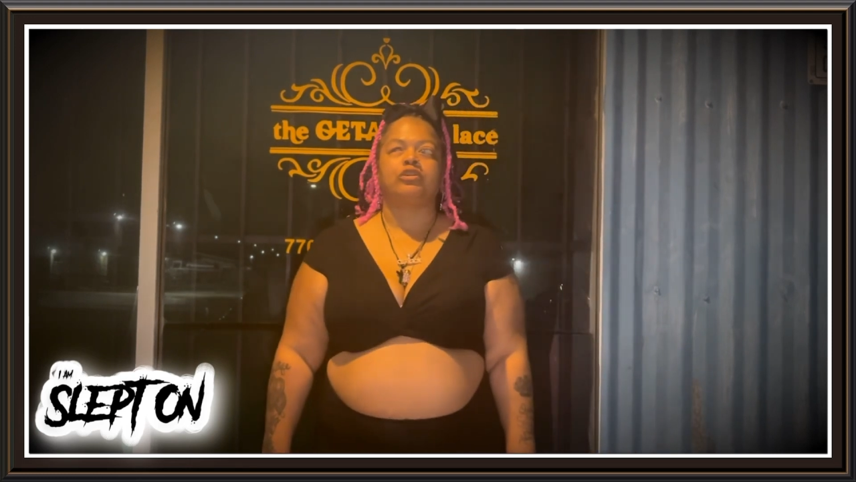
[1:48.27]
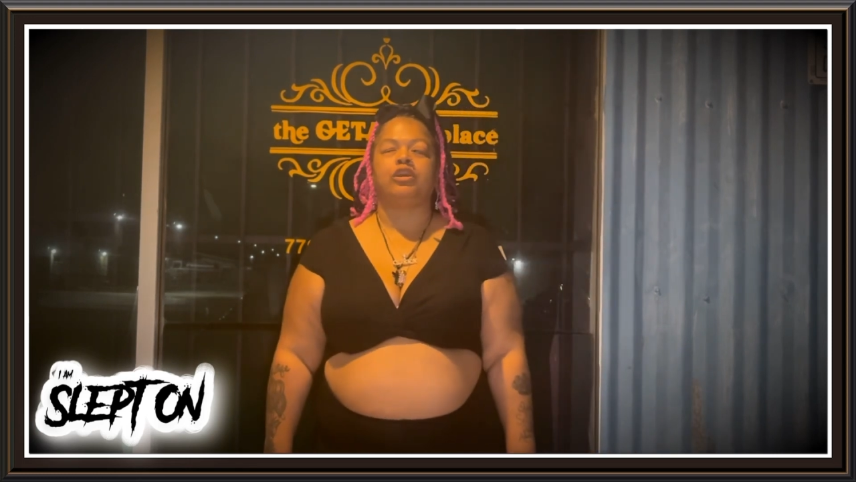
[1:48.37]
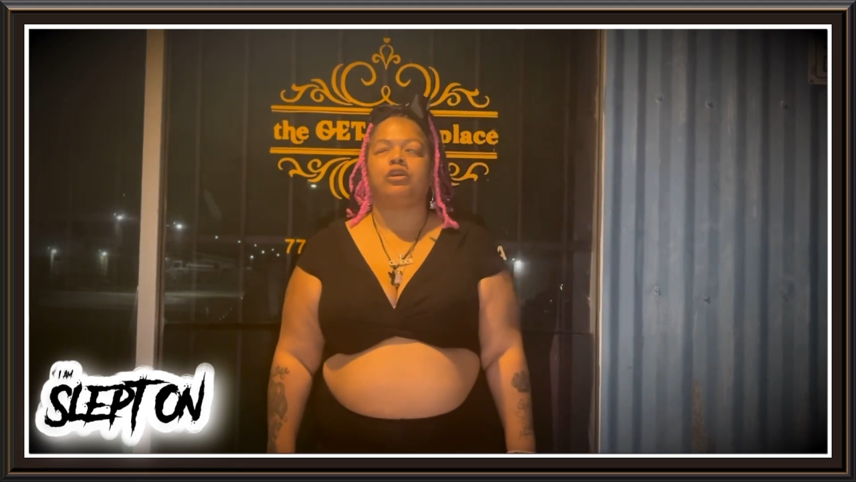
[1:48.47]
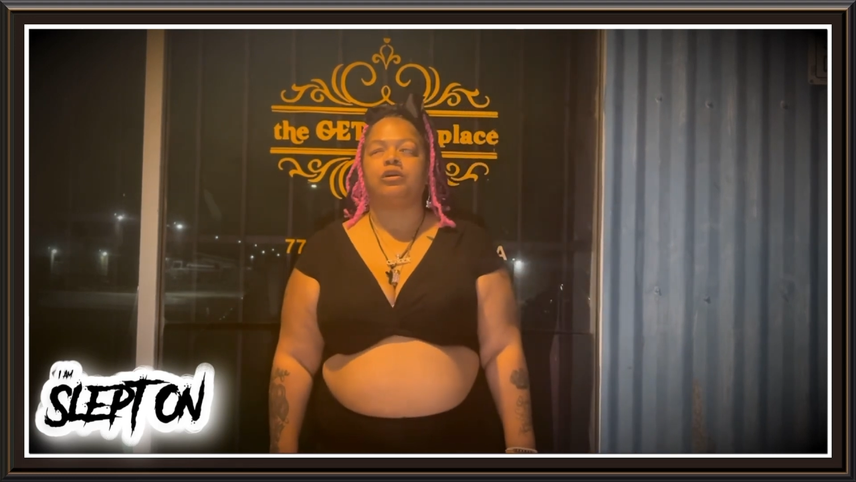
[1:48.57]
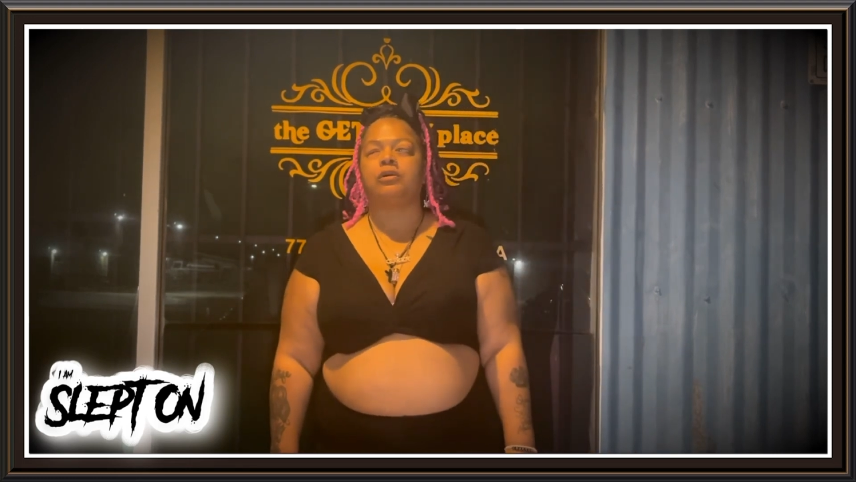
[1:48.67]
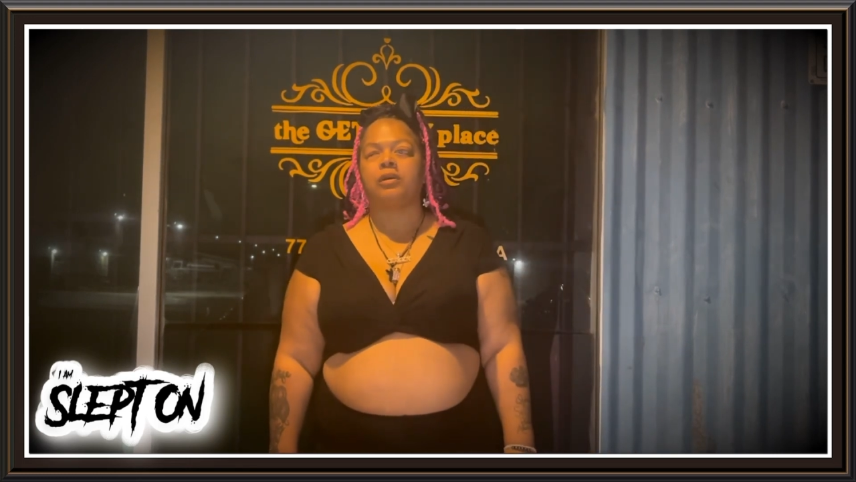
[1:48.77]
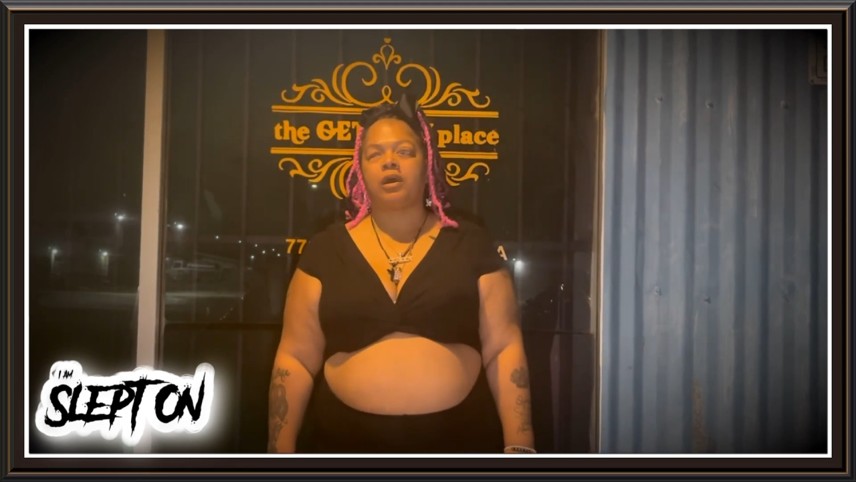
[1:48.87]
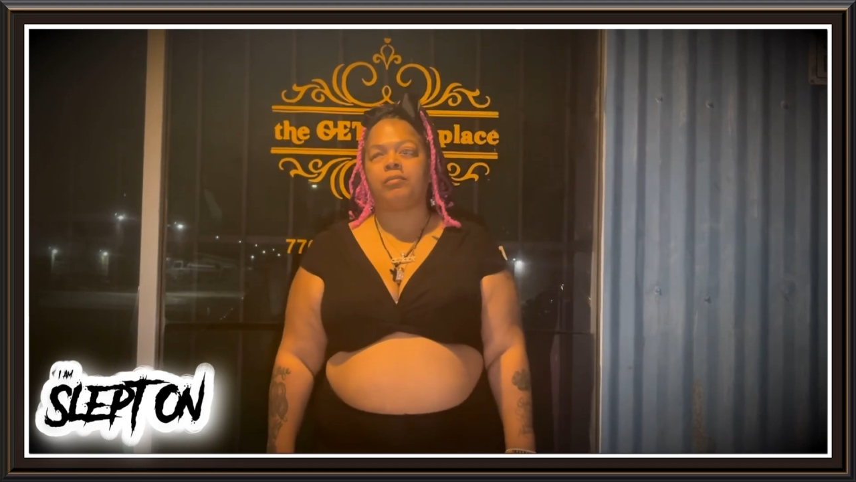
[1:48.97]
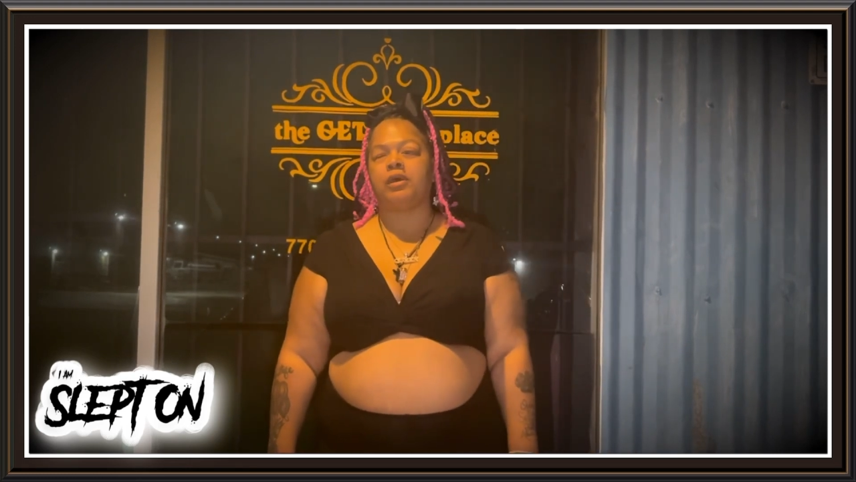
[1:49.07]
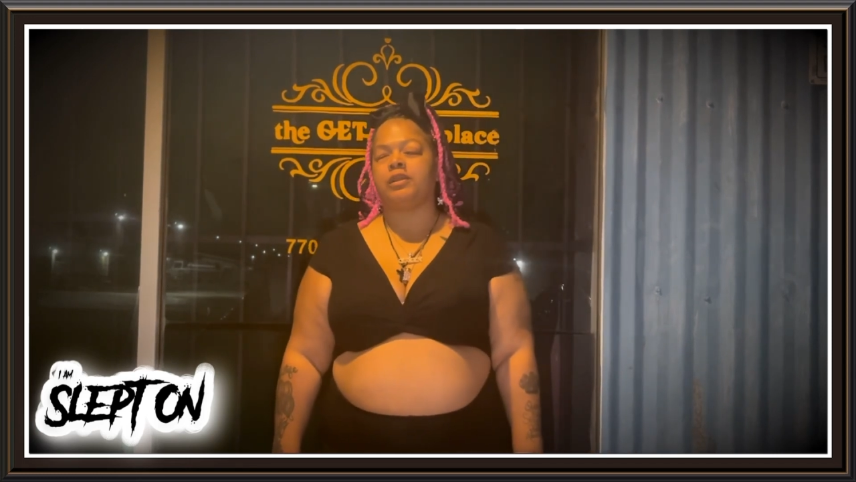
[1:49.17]
year. I
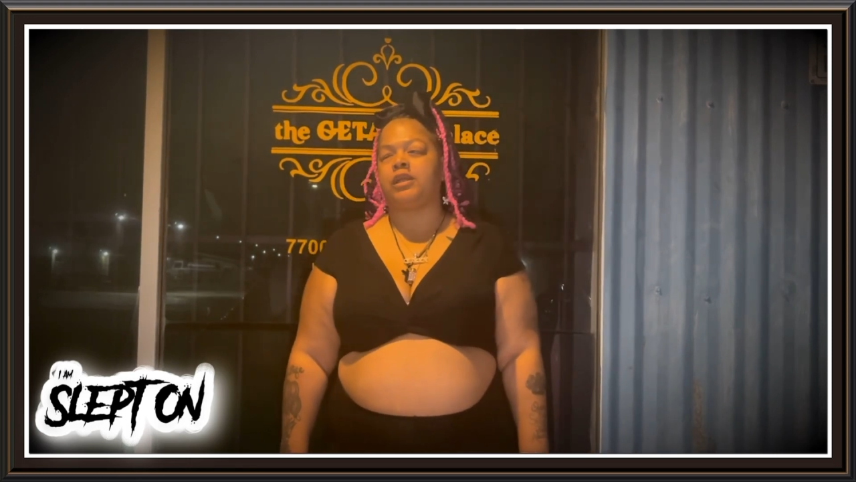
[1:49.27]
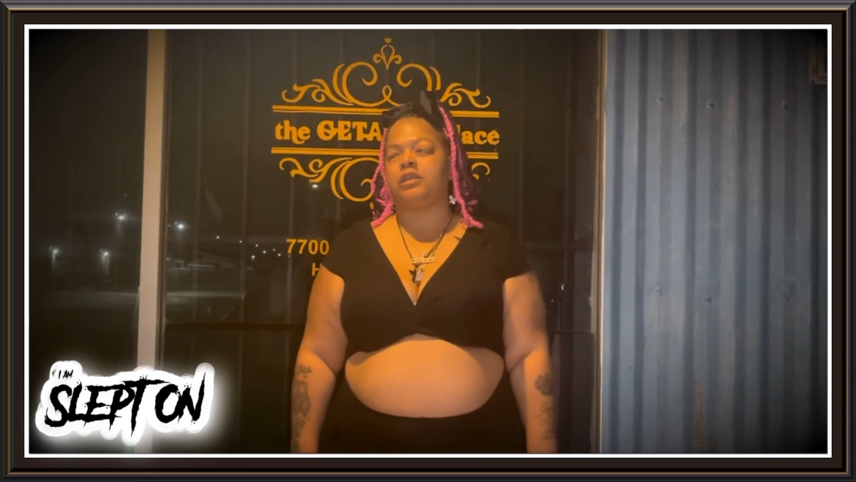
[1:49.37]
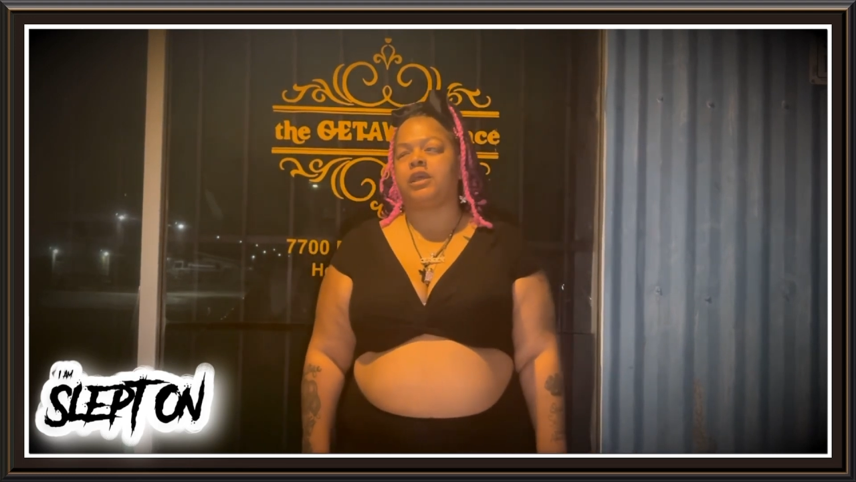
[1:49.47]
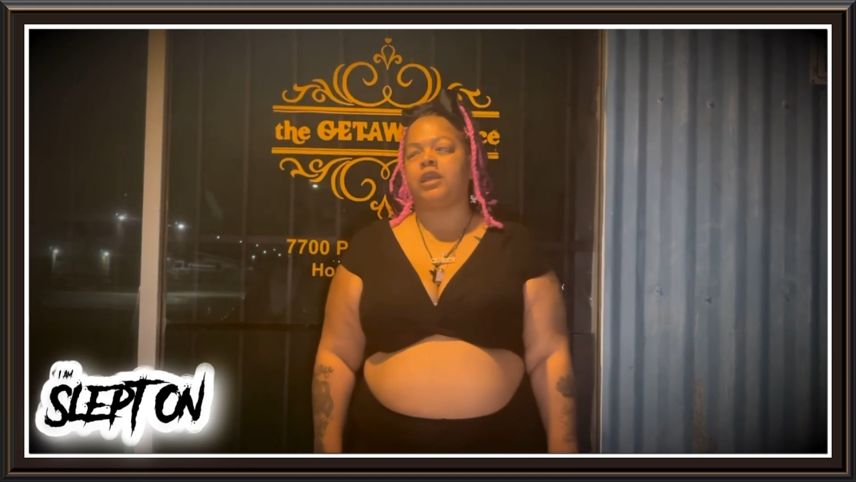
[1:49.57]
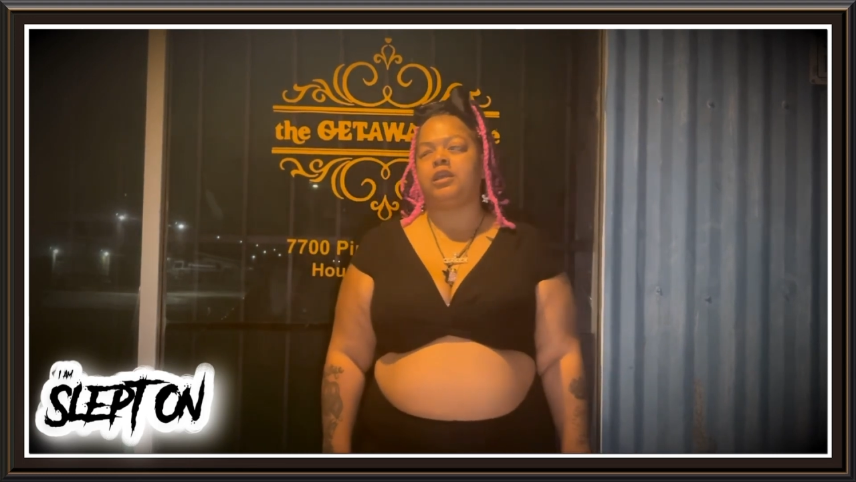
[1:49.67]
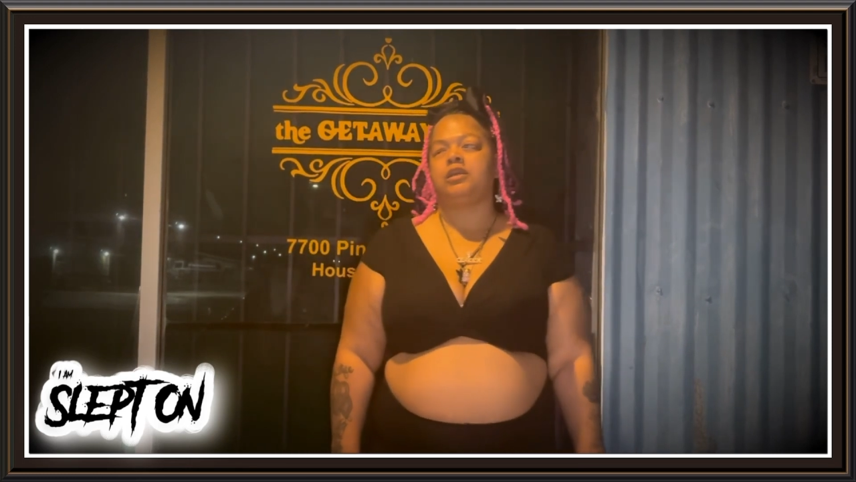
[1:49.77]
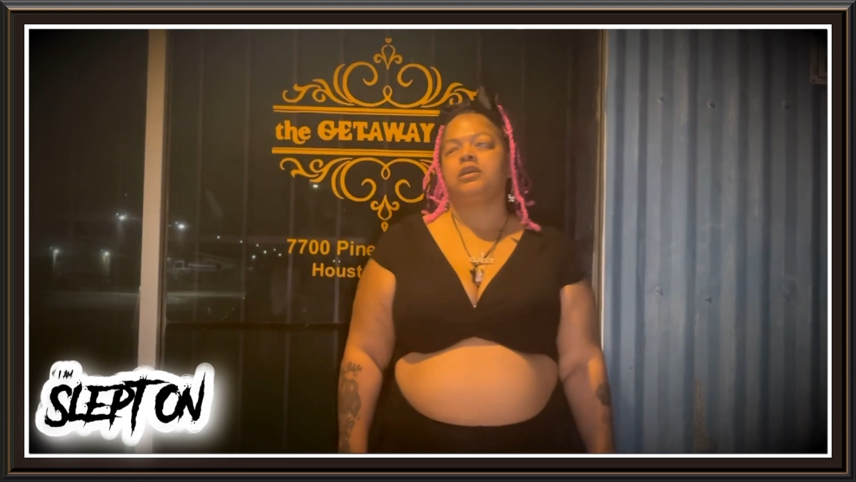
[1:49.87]
met Lady Nate.